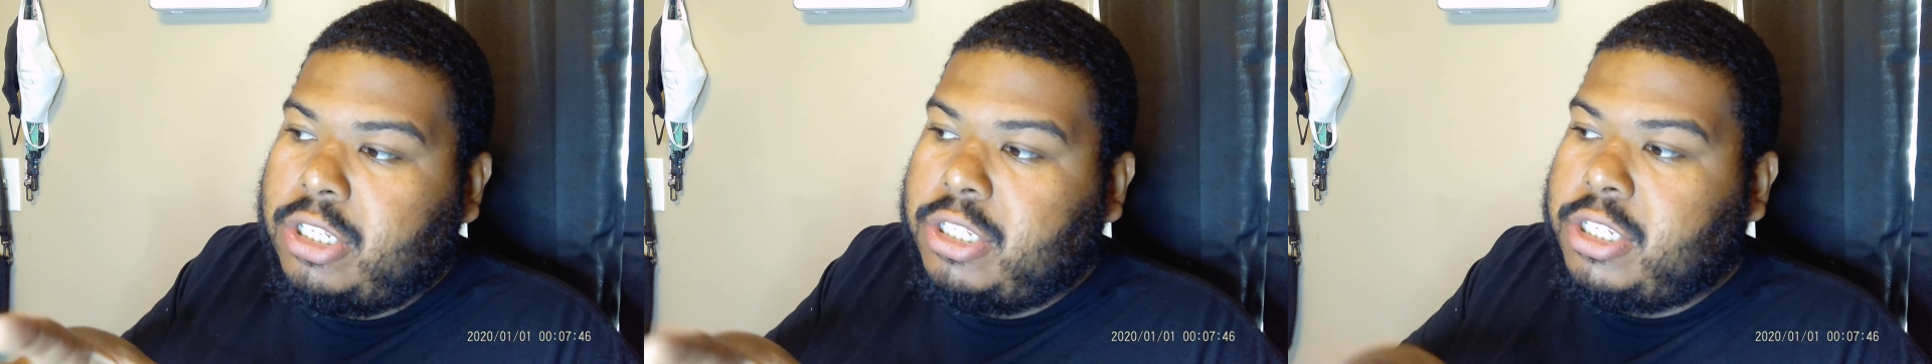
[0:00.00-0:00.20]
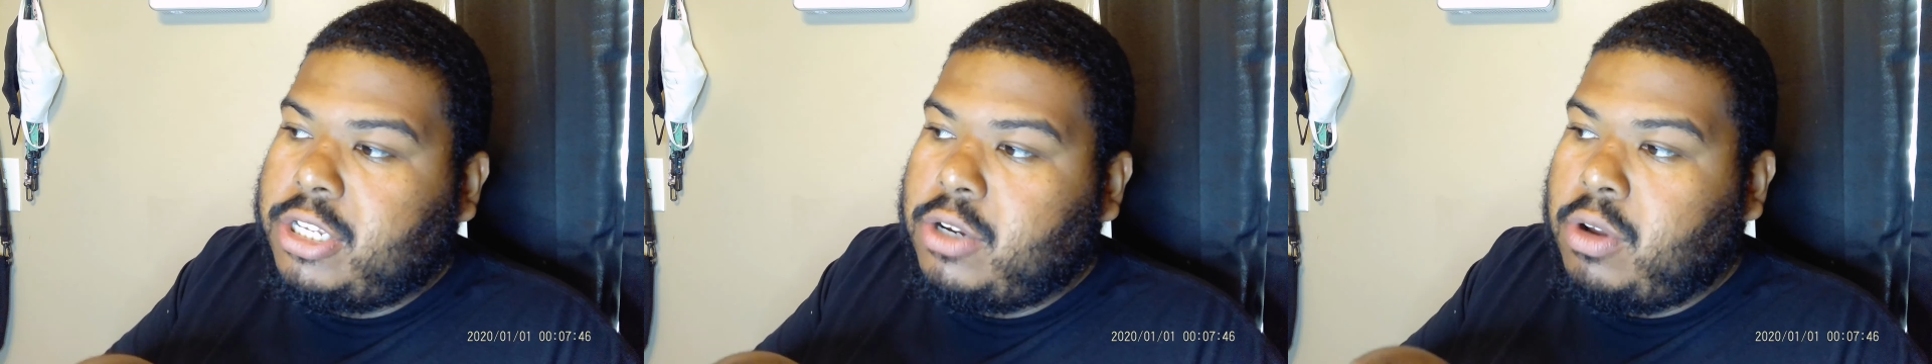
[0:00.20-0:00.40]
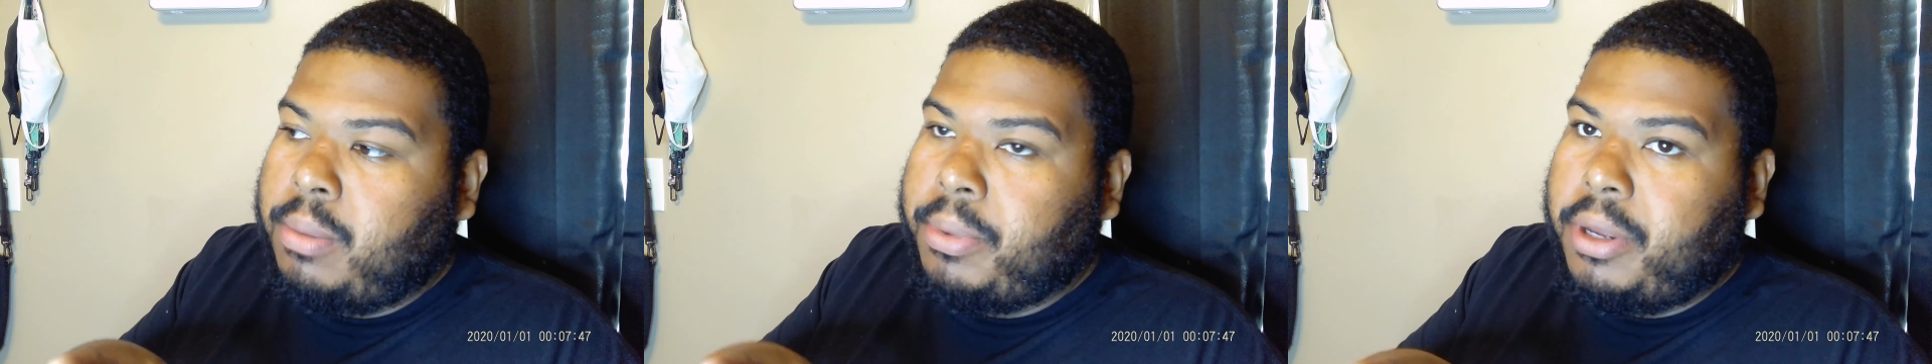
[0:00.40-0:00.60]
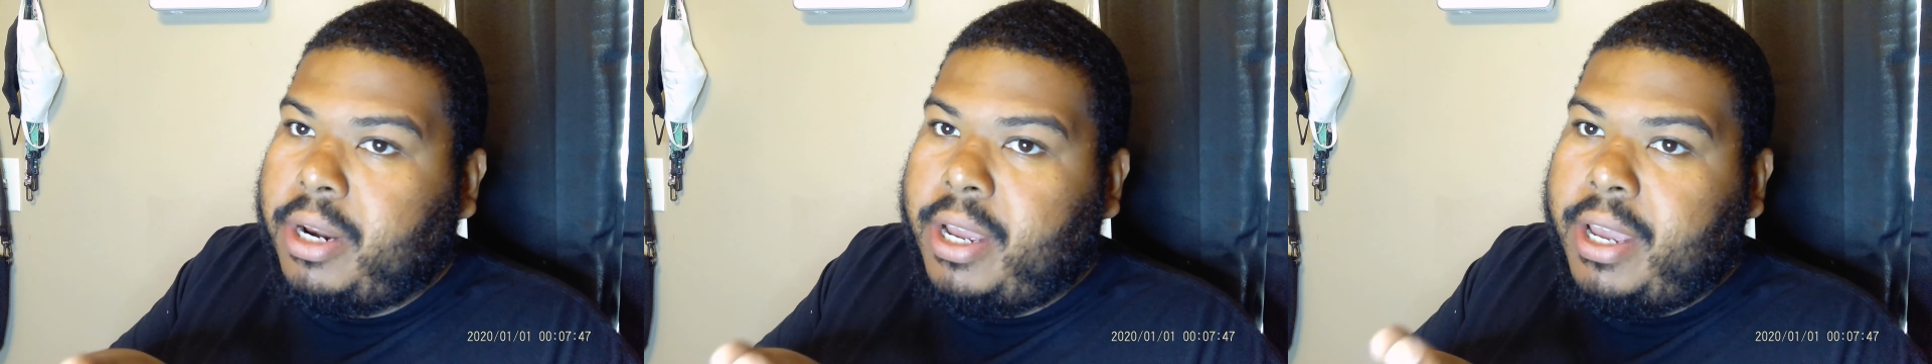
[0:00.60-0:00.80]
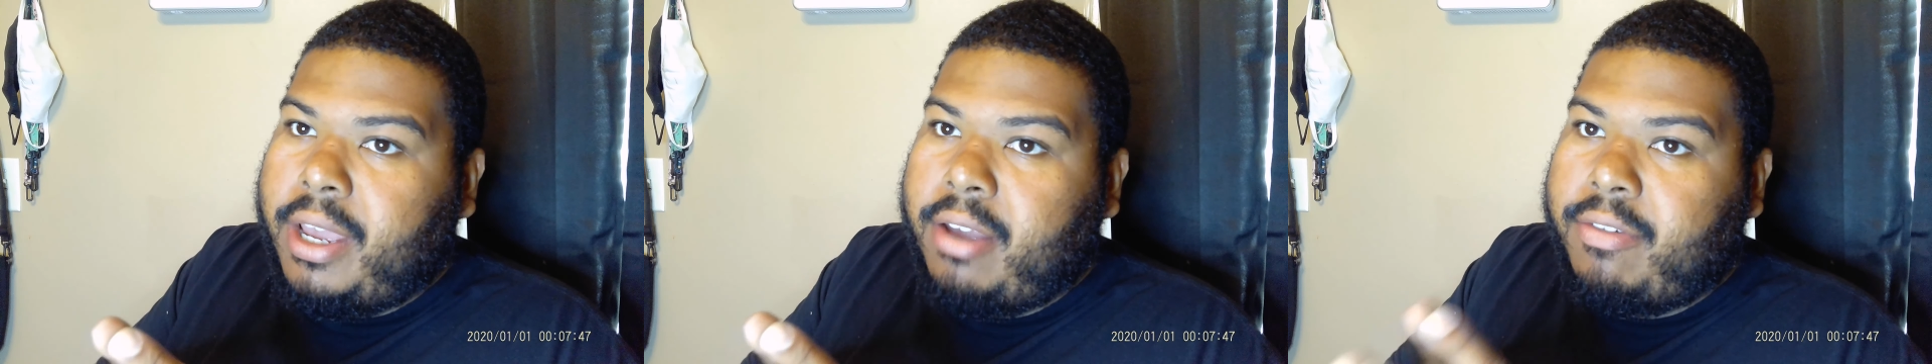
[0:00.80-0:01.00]
So I'm
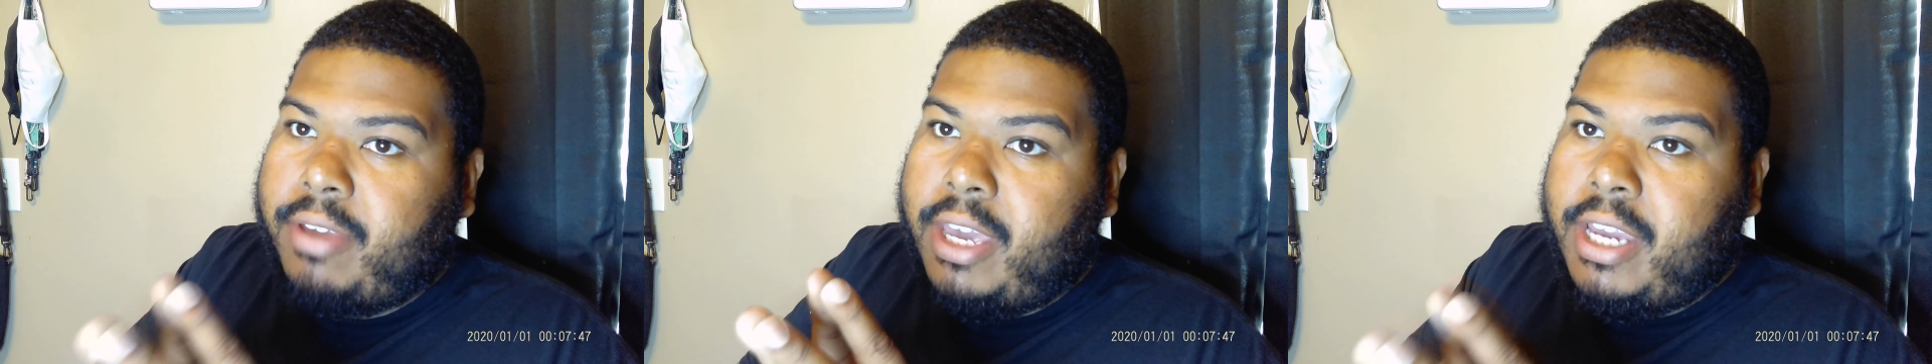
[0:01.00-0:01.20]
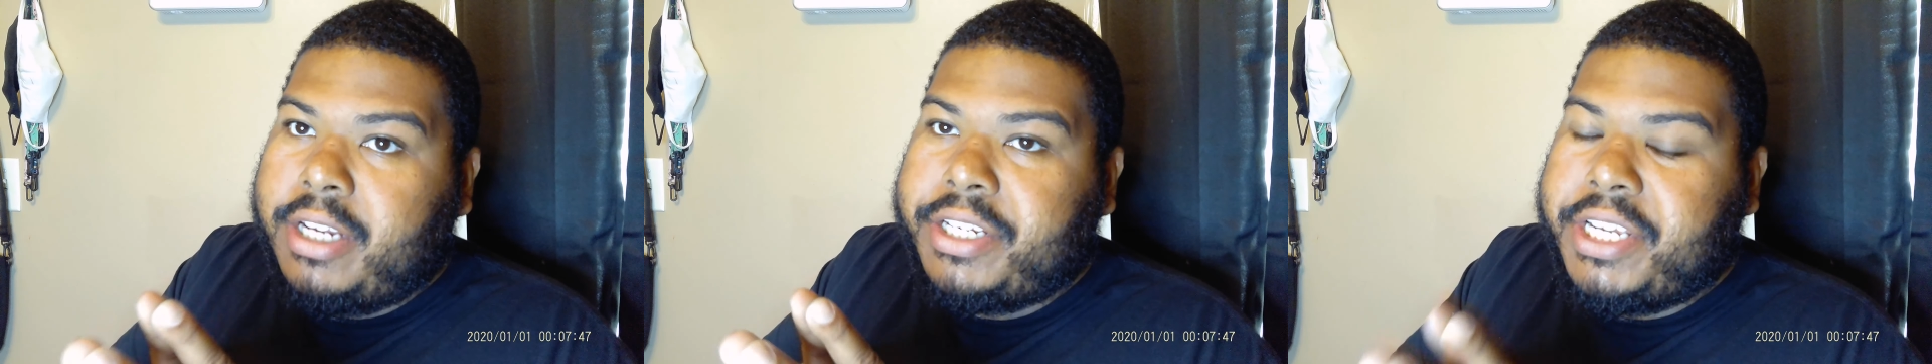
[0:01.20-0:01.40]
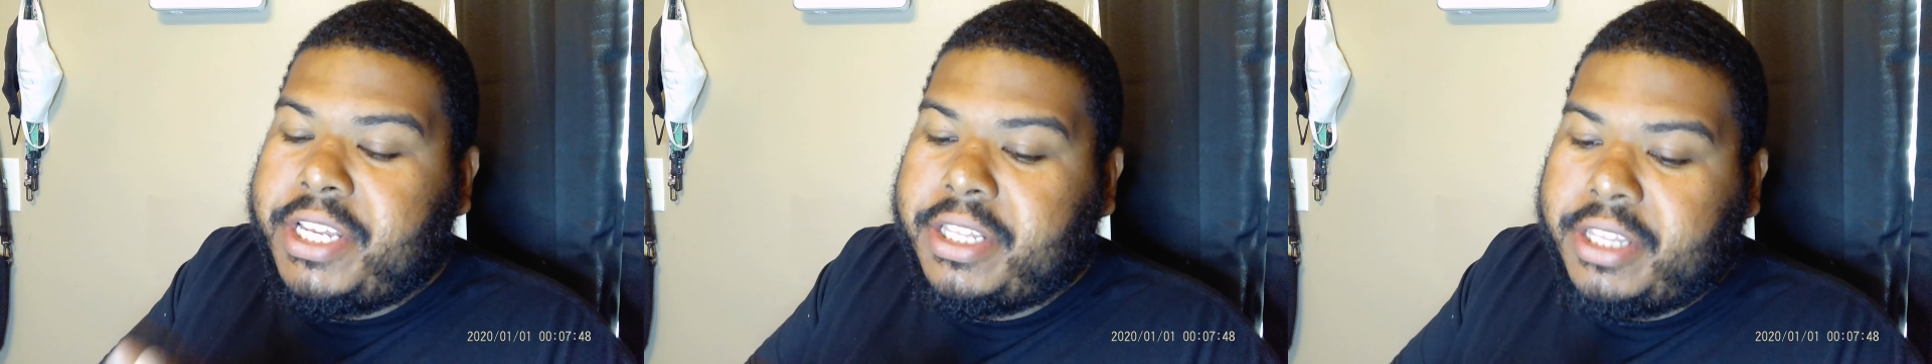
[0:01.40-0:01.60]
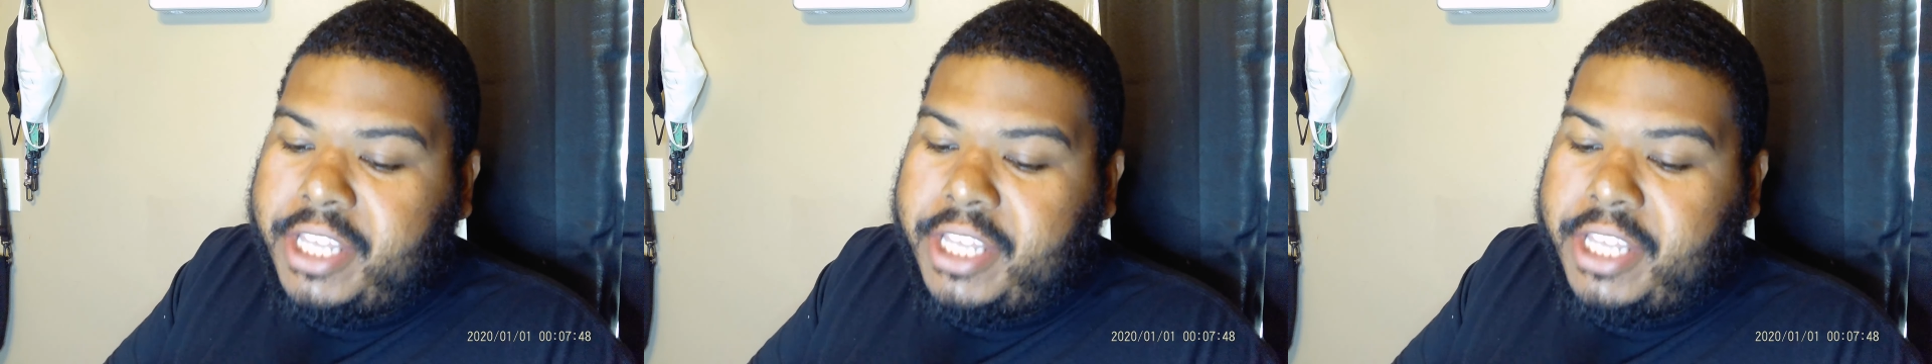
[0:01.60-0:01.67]
gonna have 18